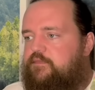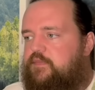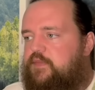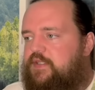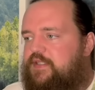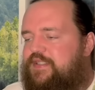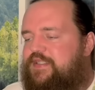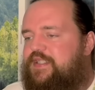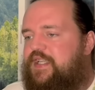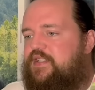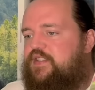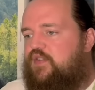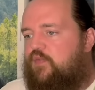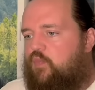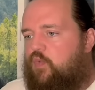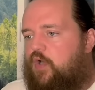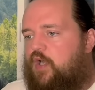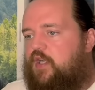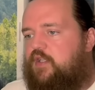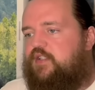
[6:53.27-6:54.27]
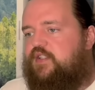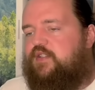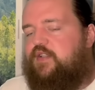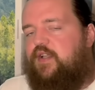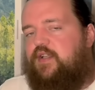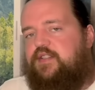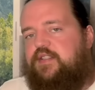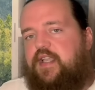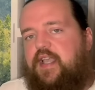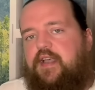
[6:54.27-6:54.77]
Six of Wands
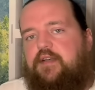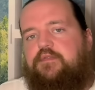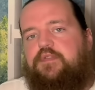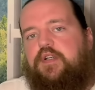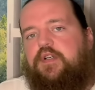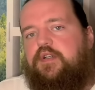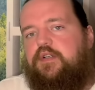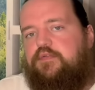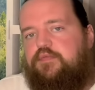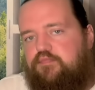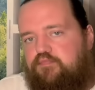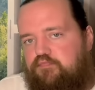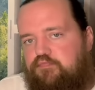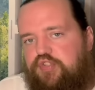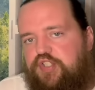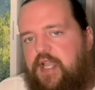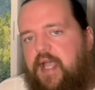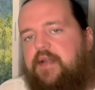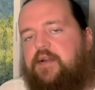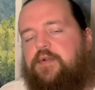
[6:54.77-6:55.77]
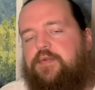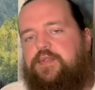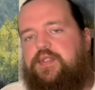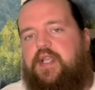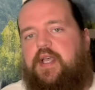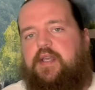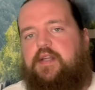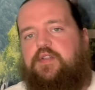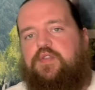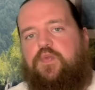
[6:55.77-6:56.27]
does have a shadow
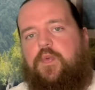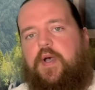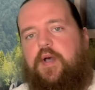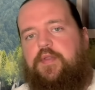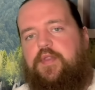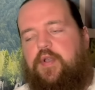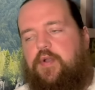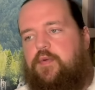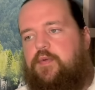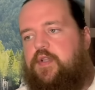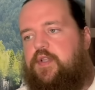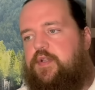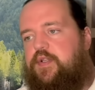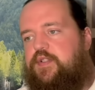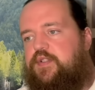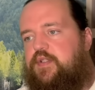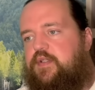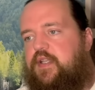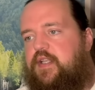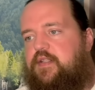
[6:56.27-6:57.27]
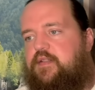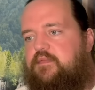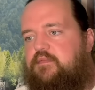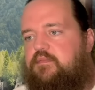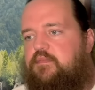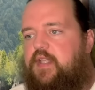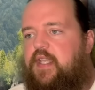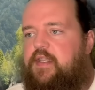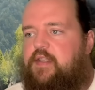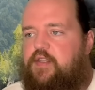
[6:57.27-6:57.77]
side as well, though, because
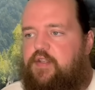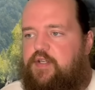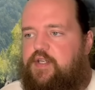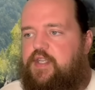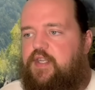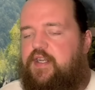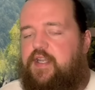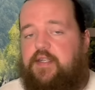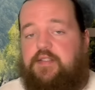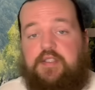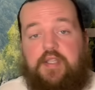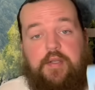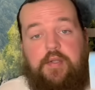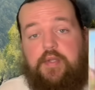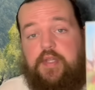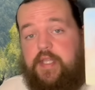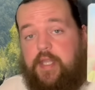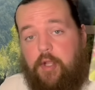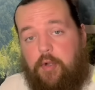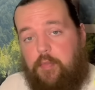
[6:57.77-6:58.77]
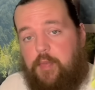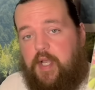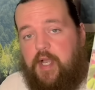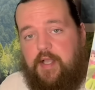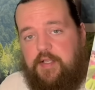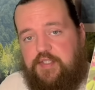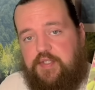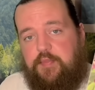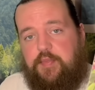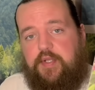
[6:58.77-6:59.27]
it could connect to Leo,
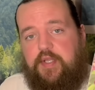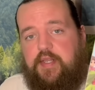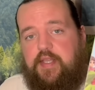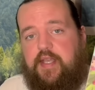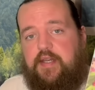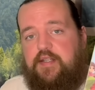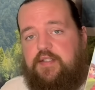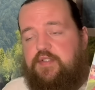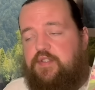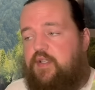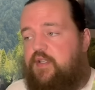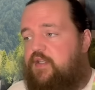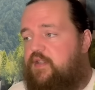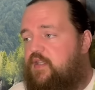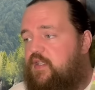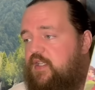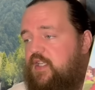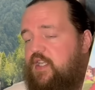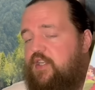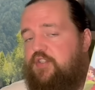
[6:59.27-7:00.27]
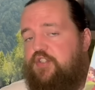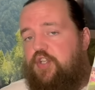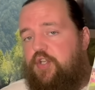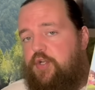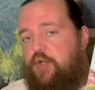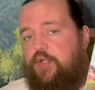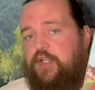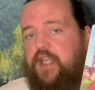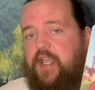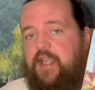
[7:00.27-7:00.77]
possibly. That is like the yin to
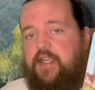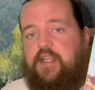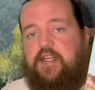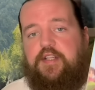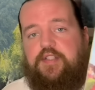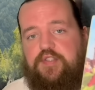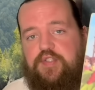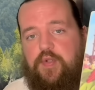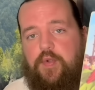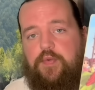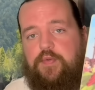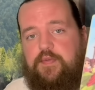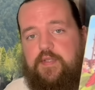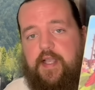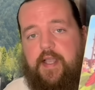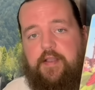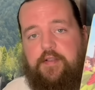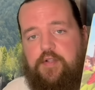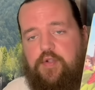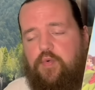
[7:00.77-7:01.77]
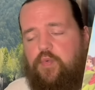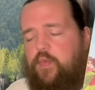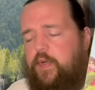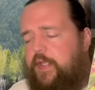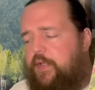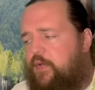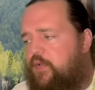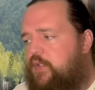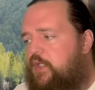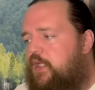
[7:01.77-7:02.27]
your yang in the zodiacal
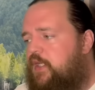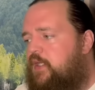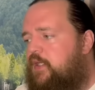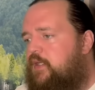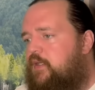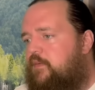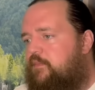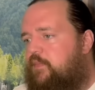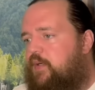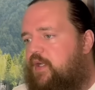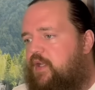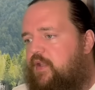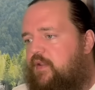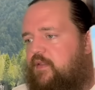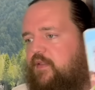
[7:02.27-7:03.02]
wheel. But